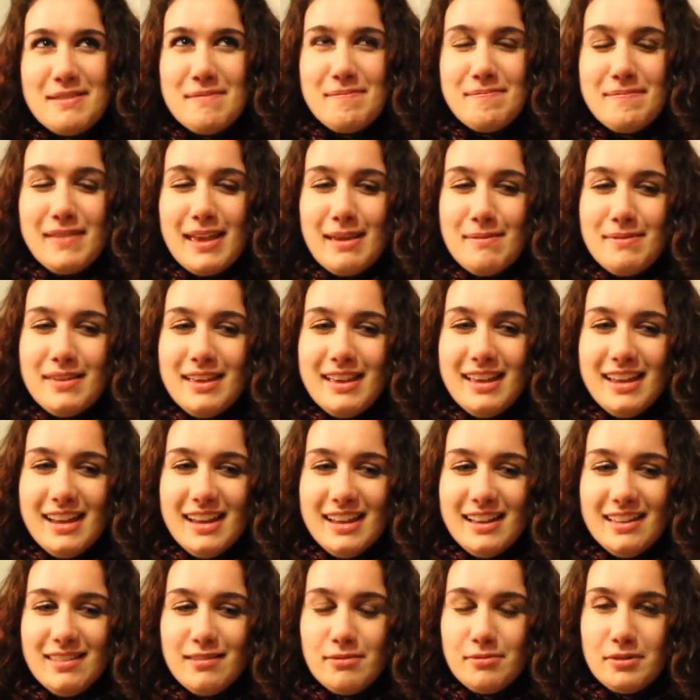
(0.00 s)
Maybe
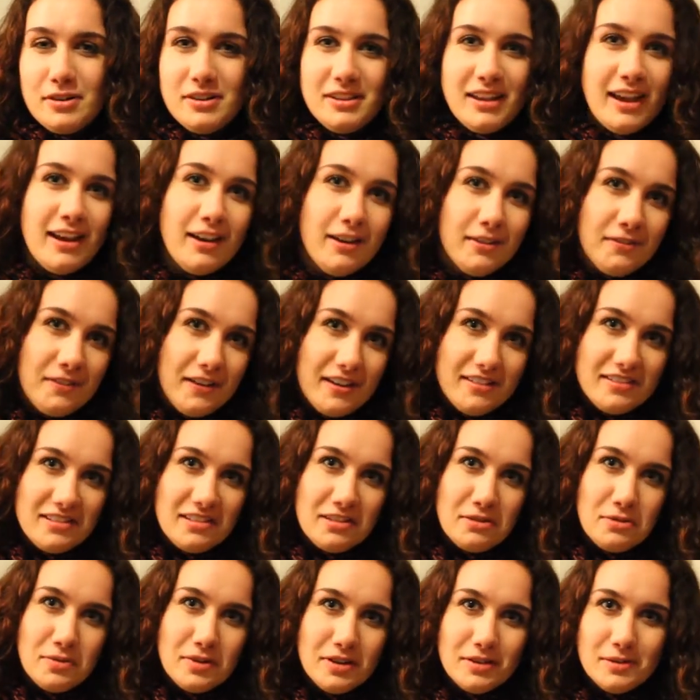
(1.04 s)
it's we're sacrificing
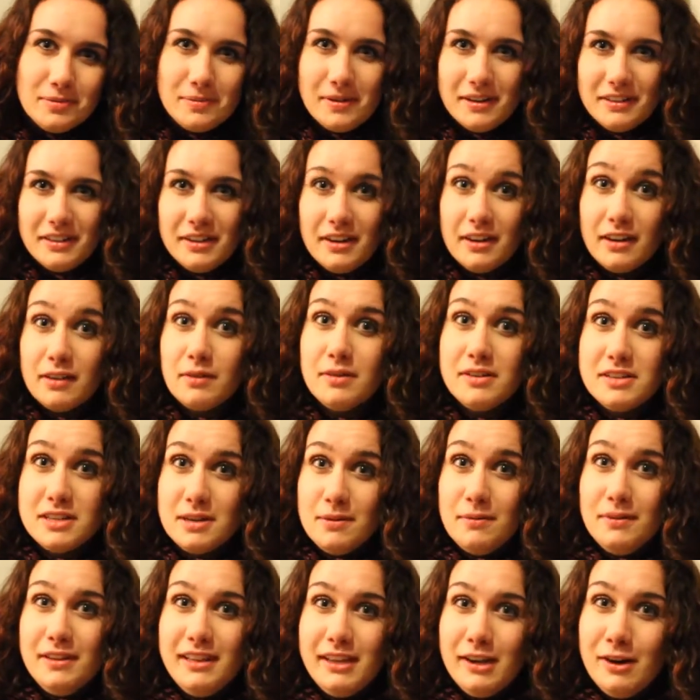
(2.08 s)
the one small dog, which
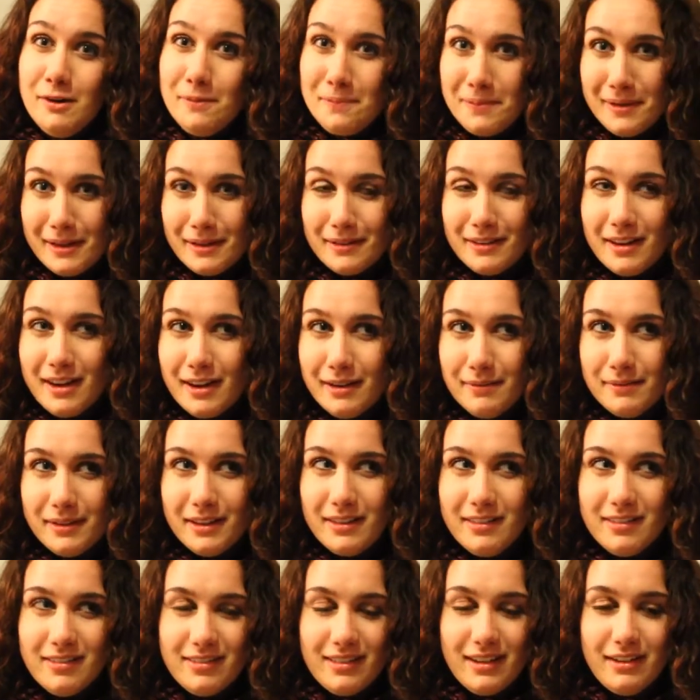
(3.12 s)
I'm really hoping not,
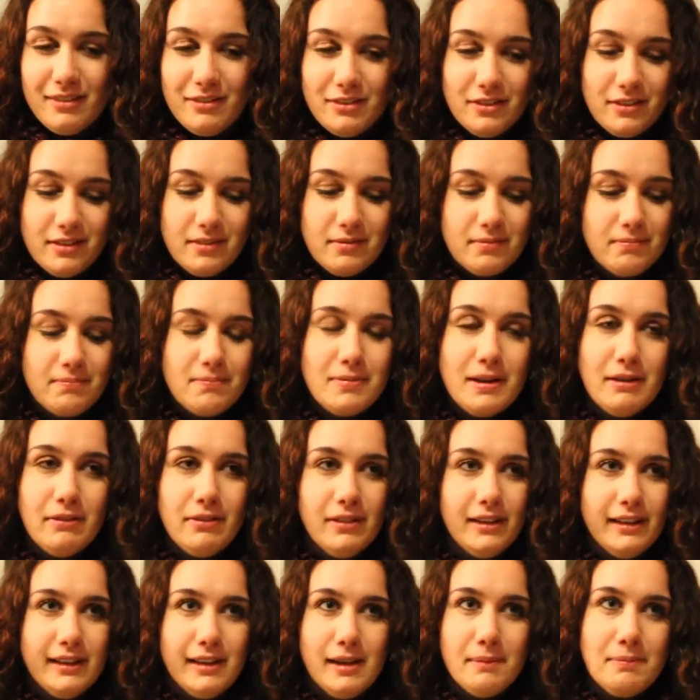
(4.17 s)
because I would be really